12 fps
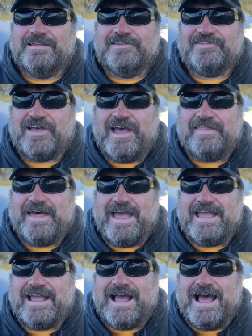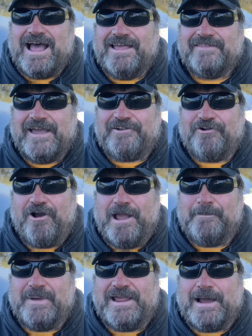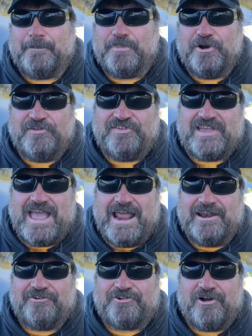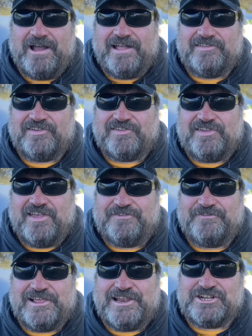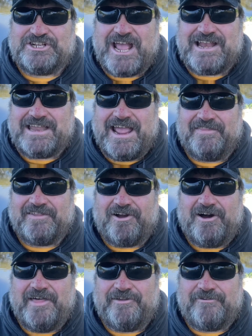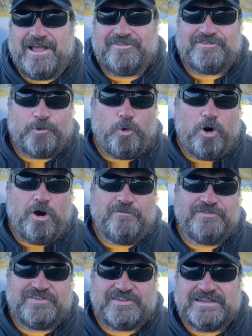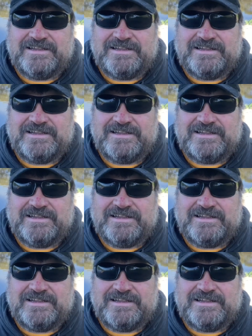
So they try and beat up Bruce again and try unsuccessfully to shake down the guy that runs the wharves.